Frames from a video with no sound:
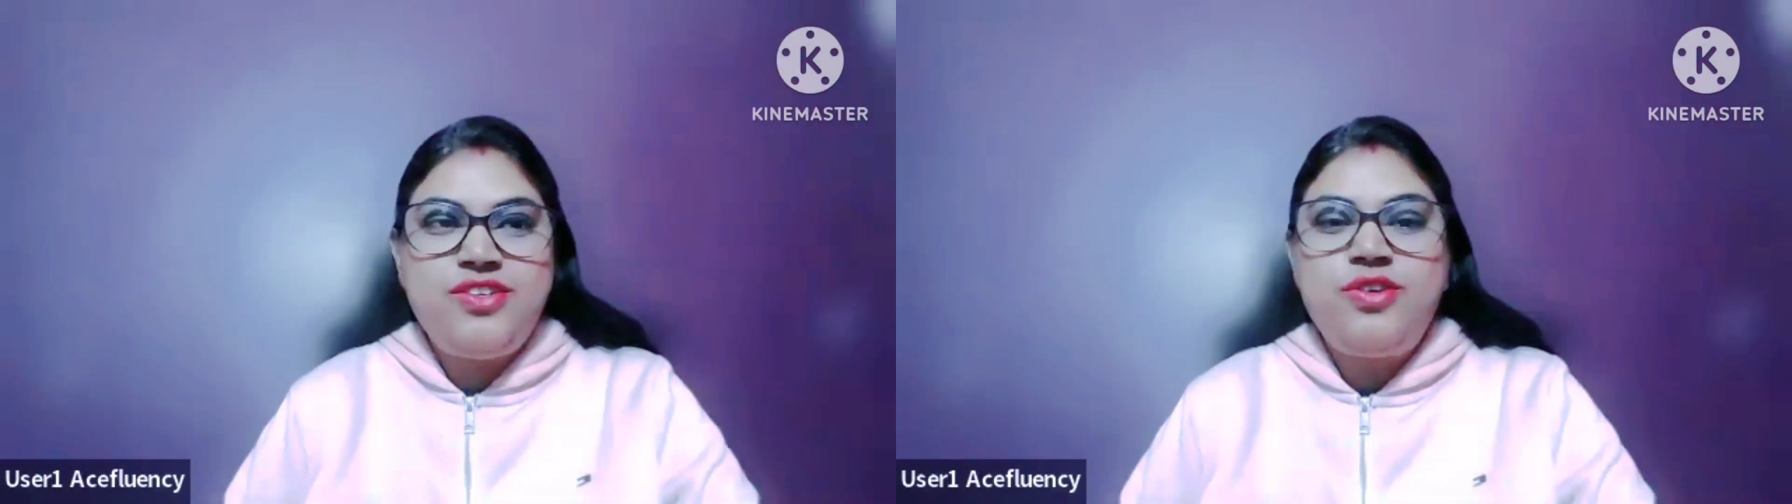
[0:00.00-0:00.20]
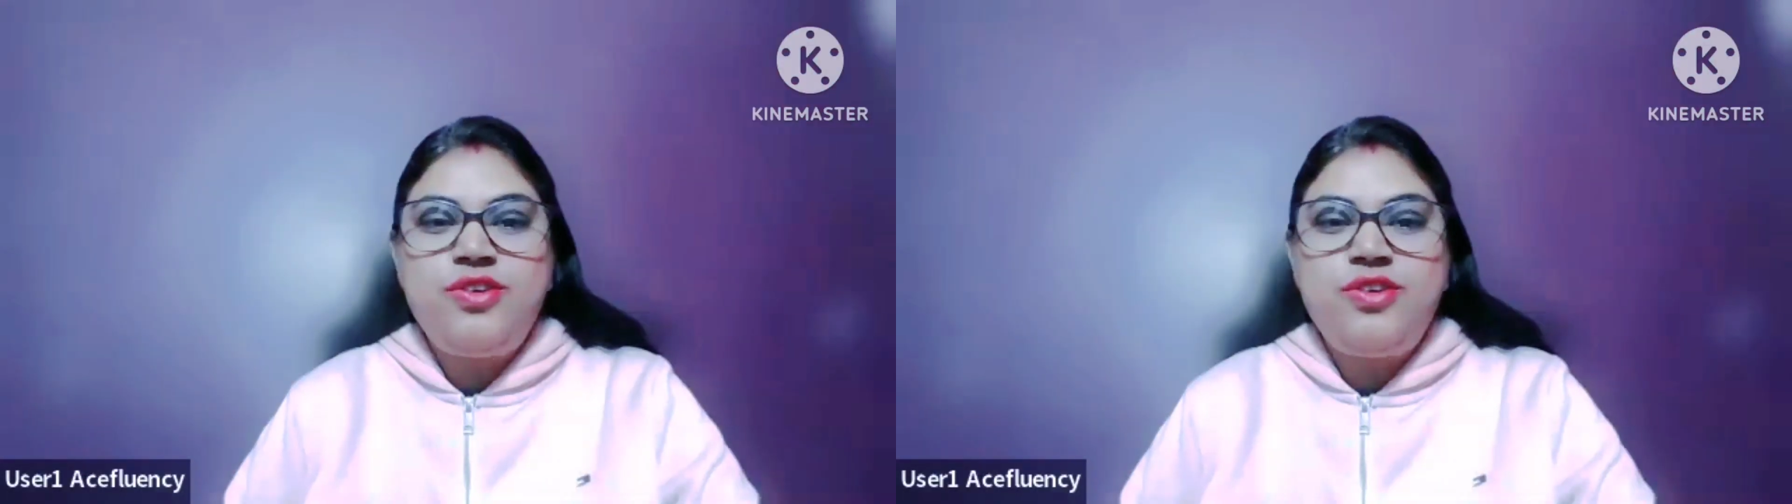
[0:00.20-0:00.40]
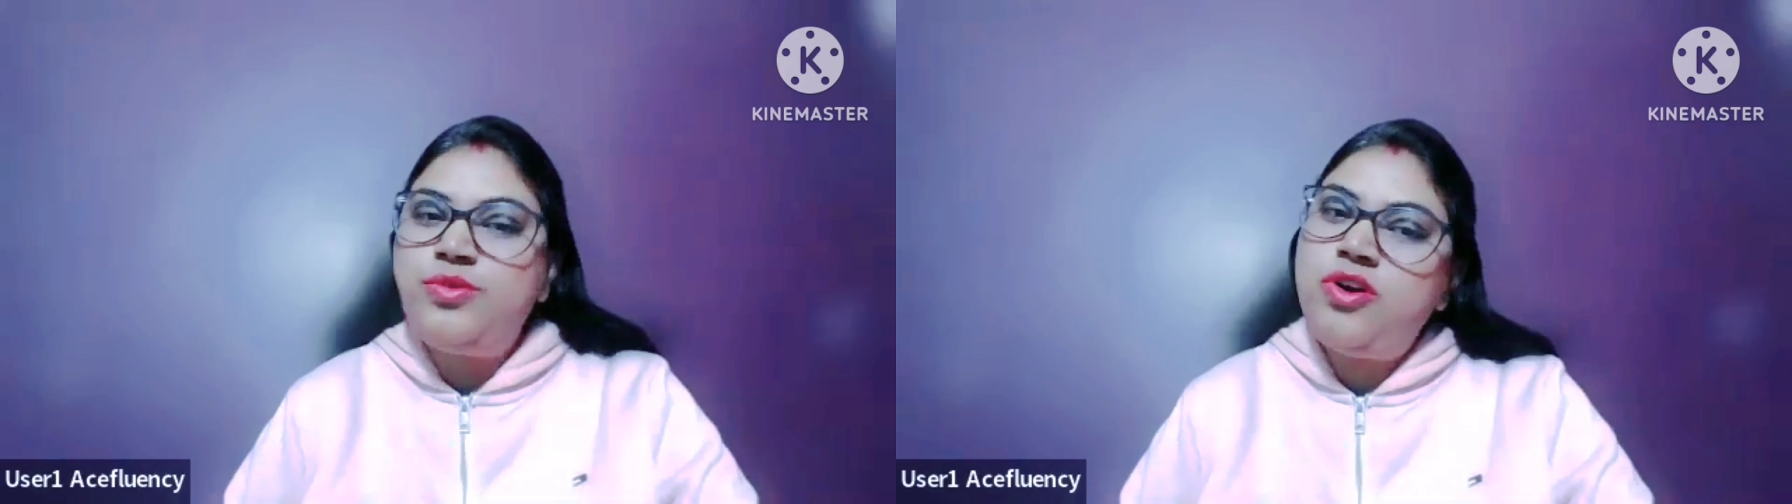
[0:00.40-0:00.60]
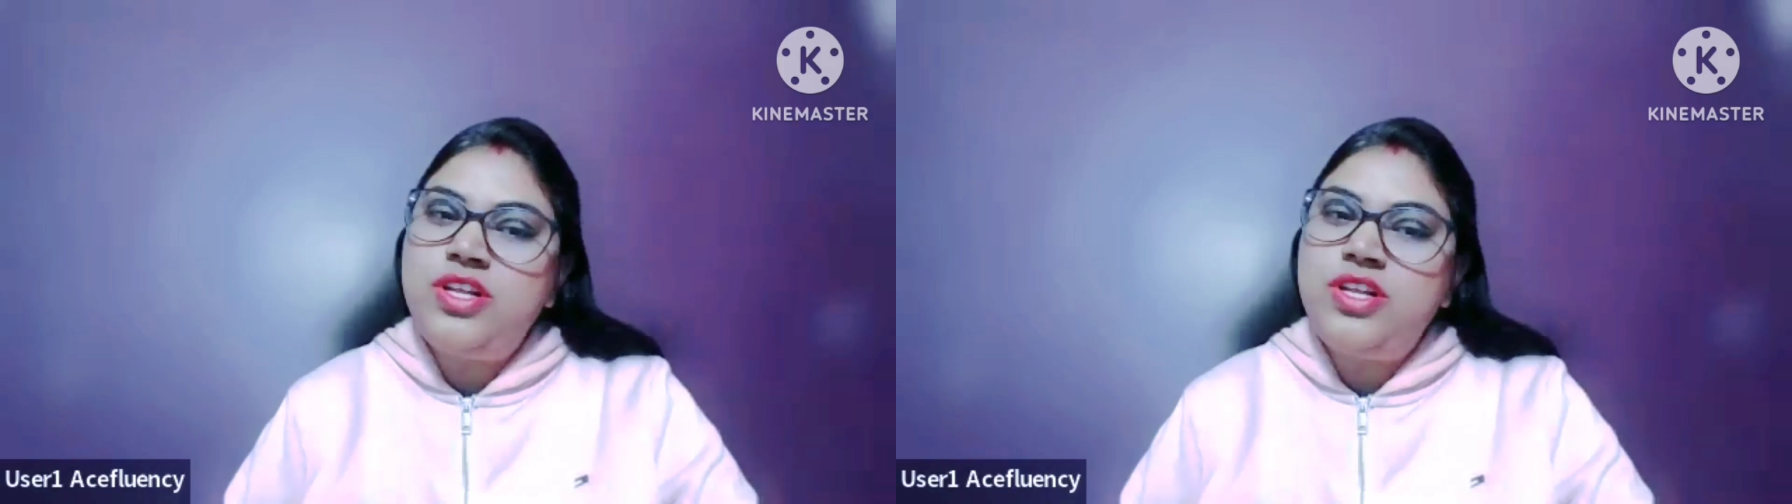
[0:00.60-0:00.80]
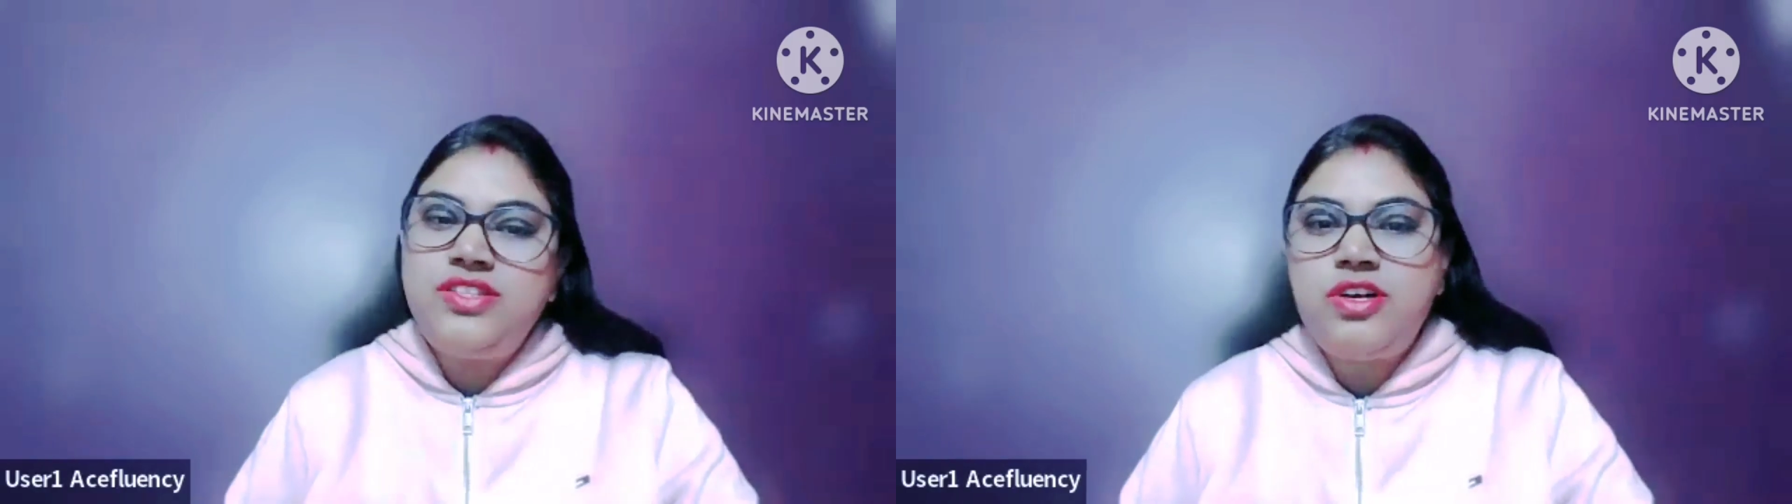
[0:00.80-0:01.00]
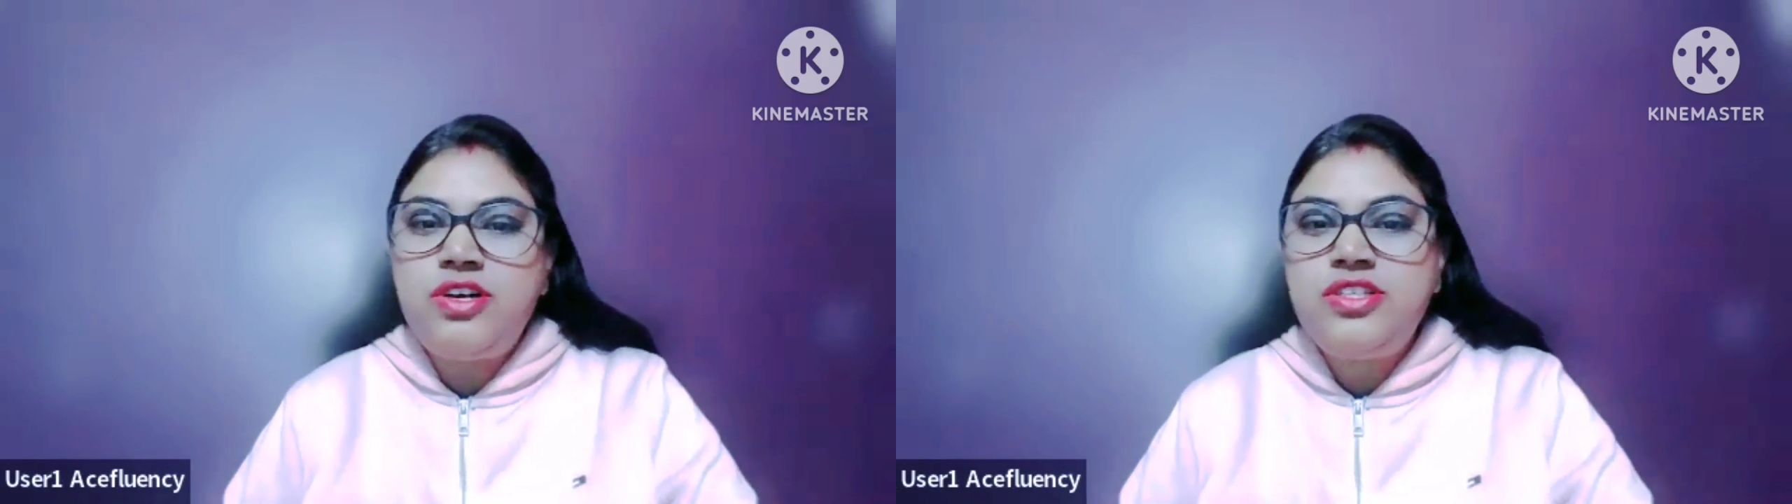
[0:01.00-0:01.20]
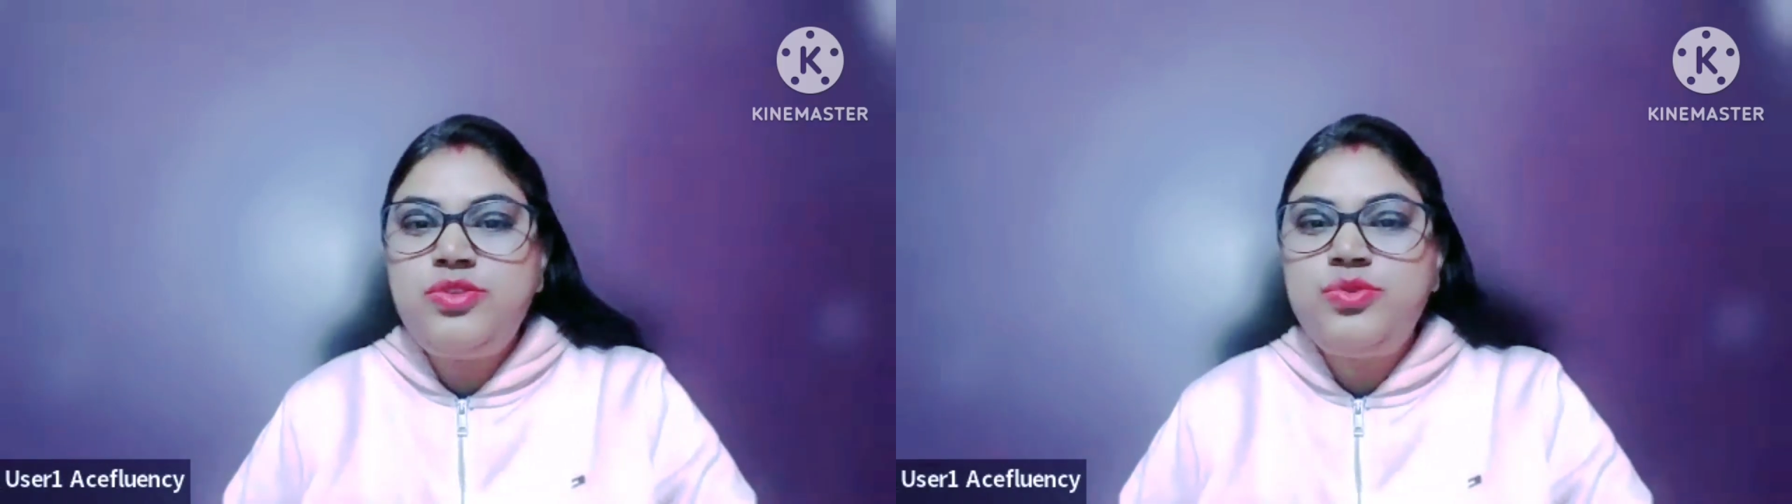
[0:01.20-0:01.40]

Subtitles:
Oh, all the